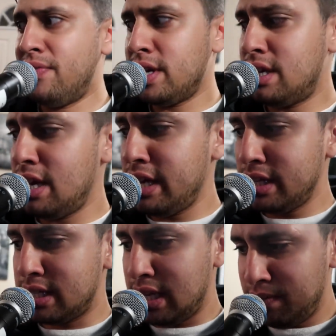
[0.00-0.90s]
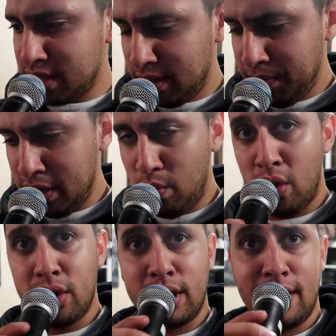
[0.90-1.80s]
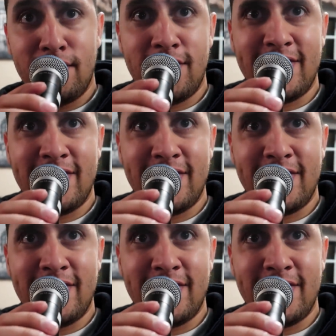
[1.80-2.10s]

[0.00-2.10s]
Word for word: Everything seems to be working